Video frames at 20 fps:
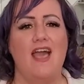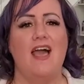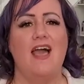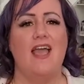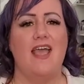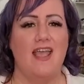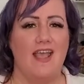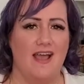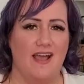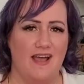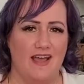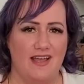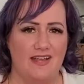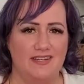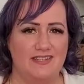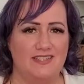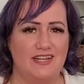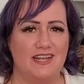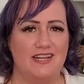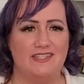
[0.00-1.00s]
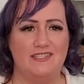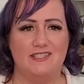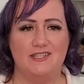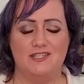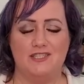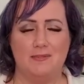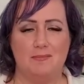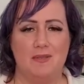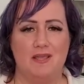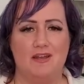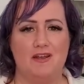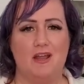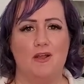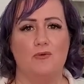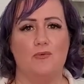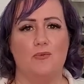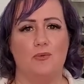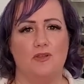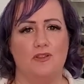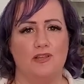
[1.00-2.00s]
And it's just been a
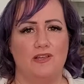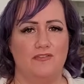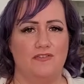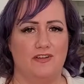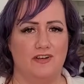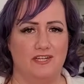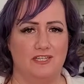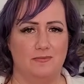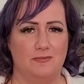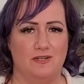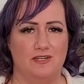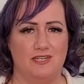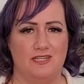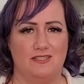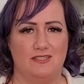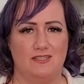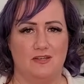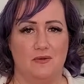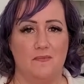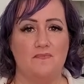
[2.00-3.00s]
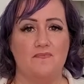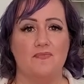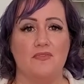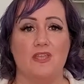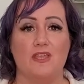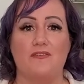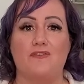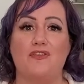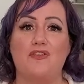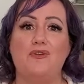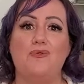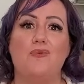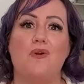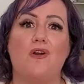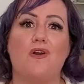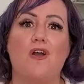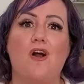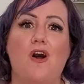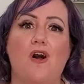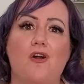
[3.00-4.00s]
really fun experience. So if you
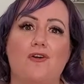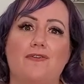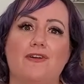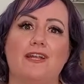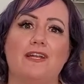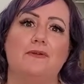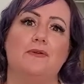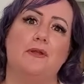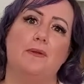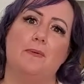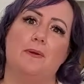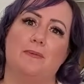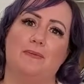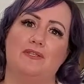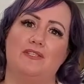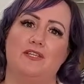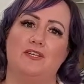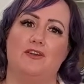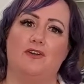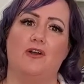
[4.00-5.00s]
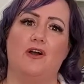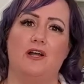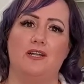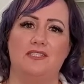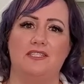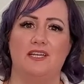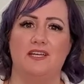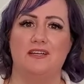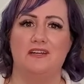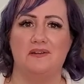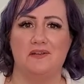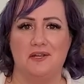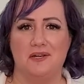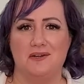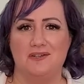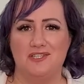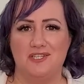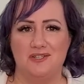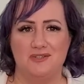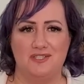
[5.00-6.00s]
are already repurposing your content, I
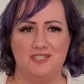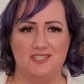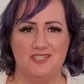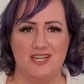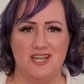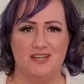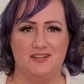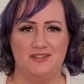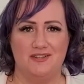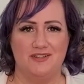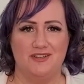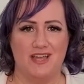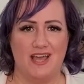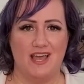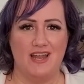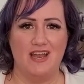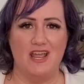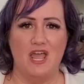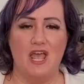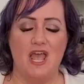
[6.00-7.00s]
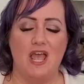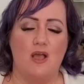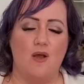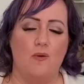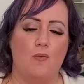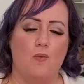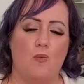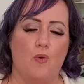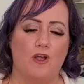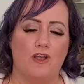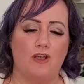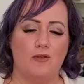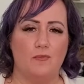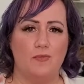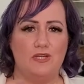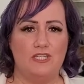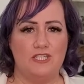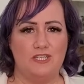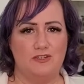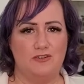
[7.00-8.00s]
urge you to take a look at what can
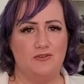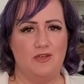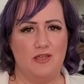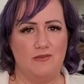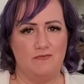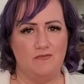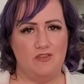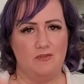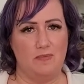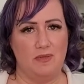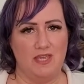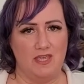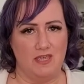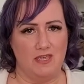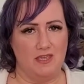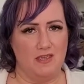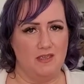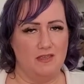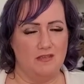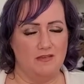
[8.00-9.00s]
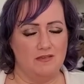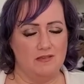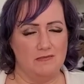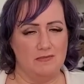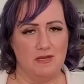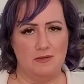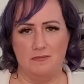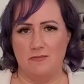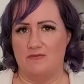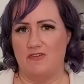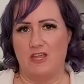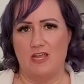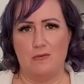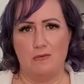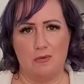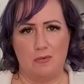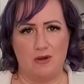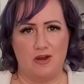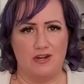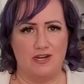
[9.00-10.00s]
we do, MVP, a minimum
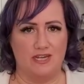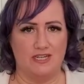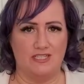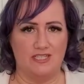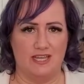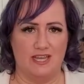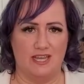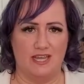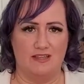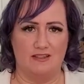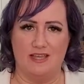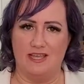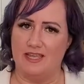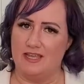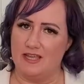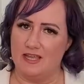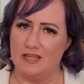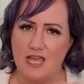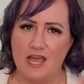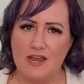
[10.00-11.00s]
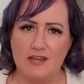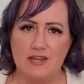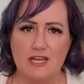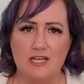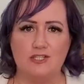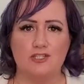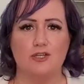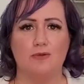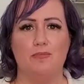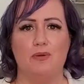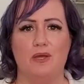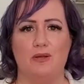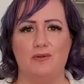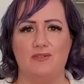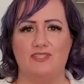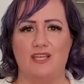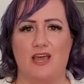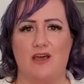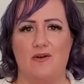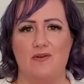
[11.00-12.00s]
viable product, to get like initial
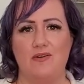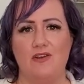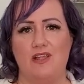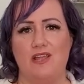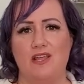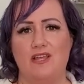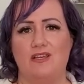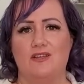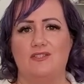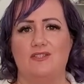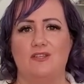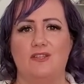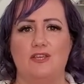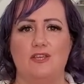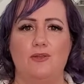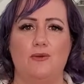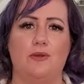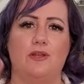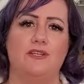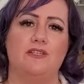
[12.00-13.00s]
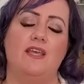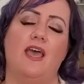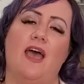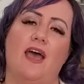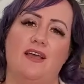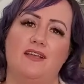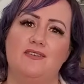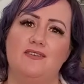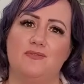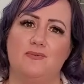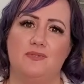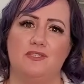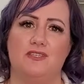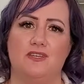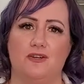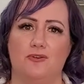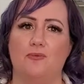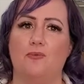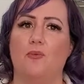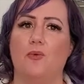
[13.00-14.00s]
posts out so that you can test what's
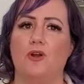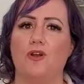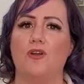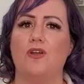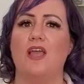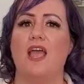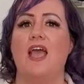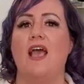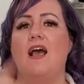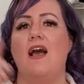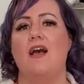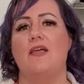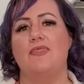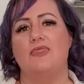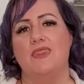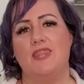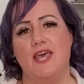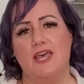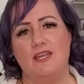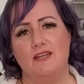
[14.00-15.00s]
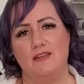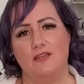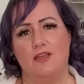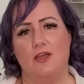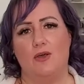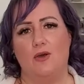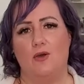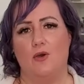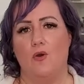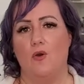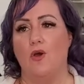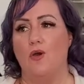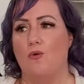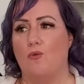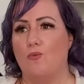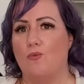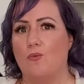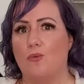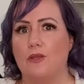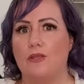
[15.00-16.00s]
gonna work and then go
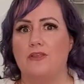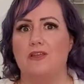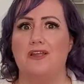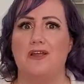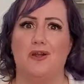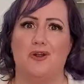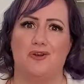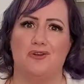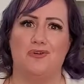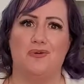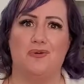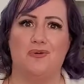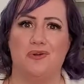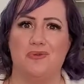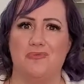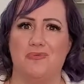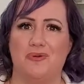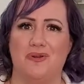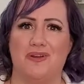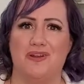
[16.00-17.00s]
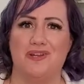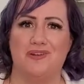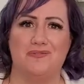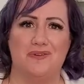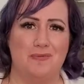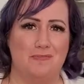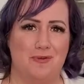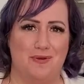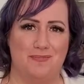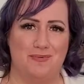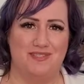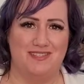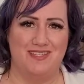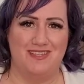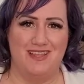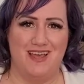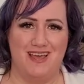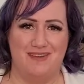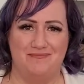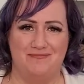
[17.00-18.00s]
really hardcore work on repurposing
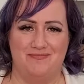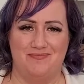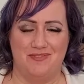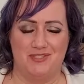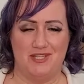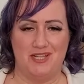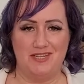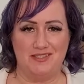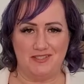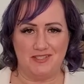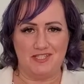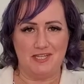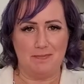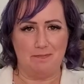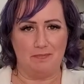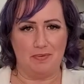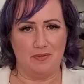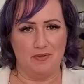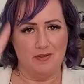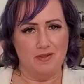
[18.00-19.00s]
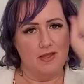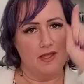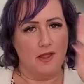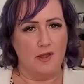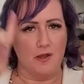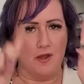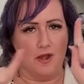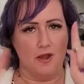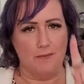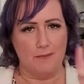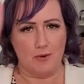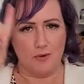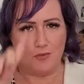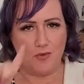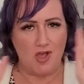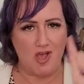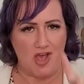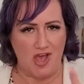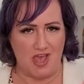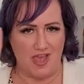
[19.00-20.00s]
that. So that's tip Number
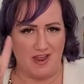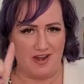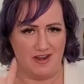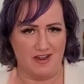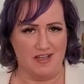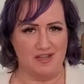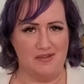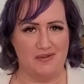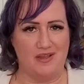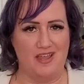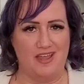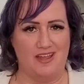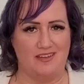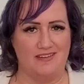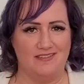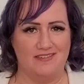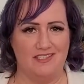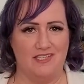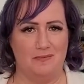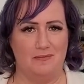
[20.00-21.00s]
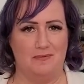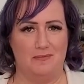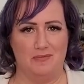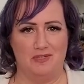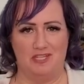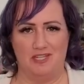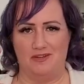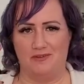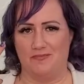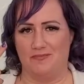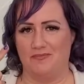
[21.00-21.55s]
one. Okay, tip number two.